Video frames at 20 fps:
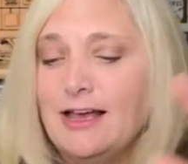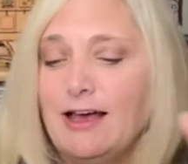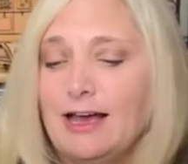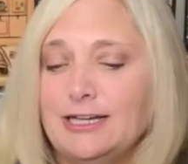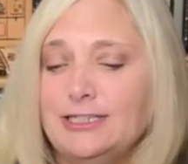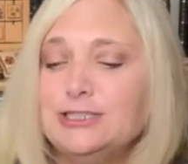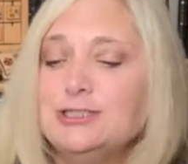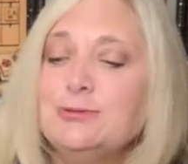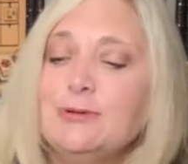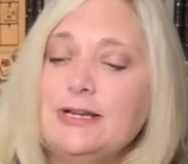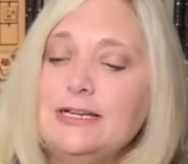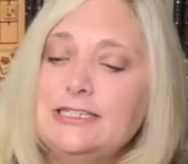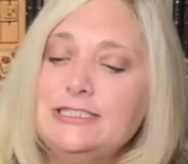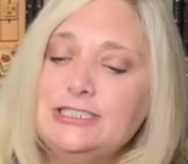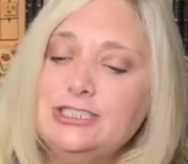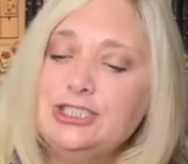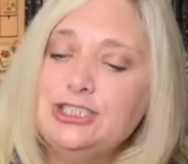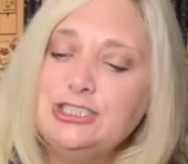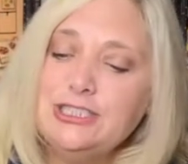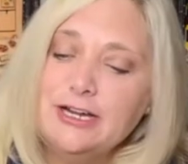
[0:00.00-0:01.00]
I just wanted
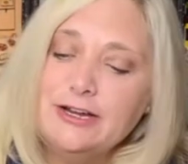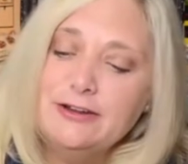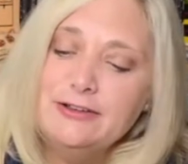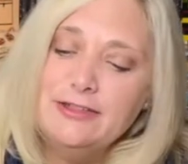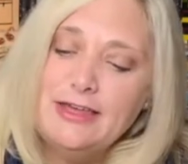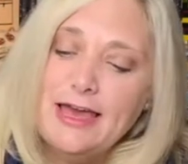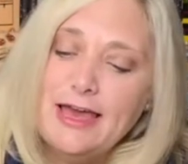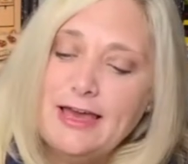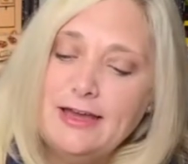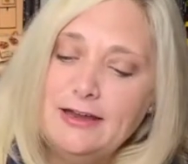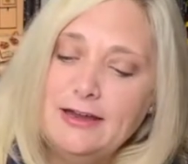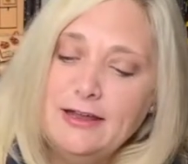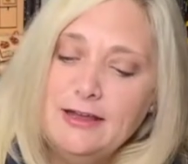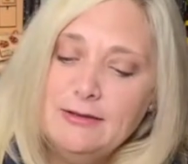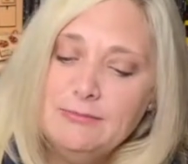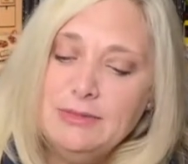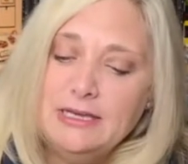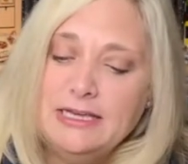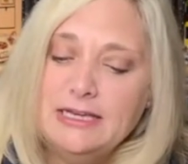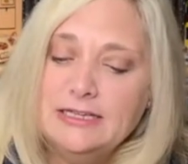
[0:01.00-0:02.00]
to share that
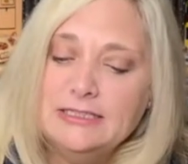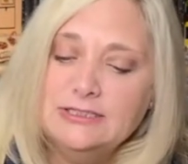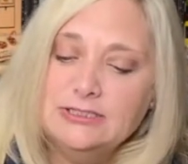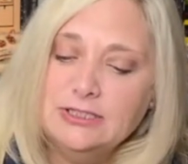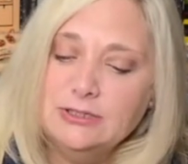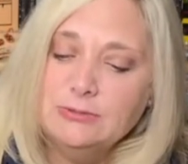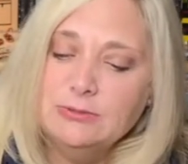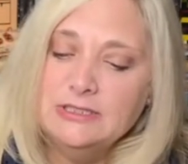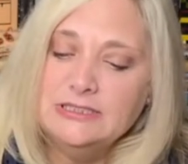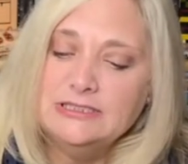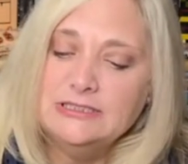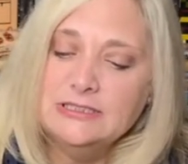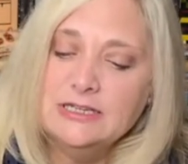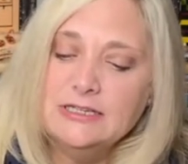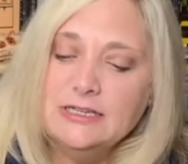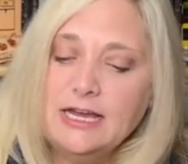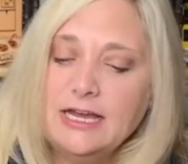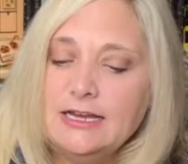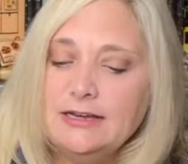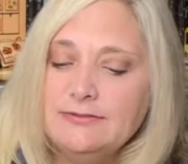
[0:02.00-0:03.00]
because there was
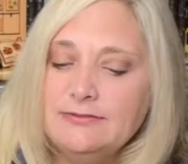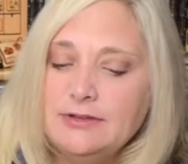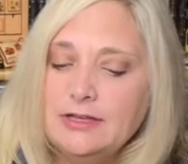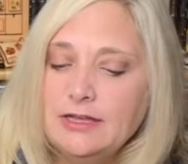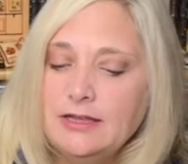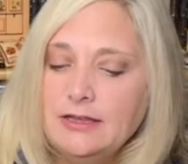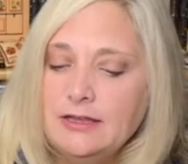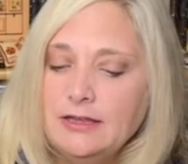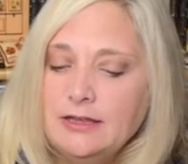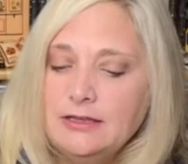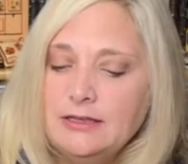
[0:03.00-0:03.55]
kind of a,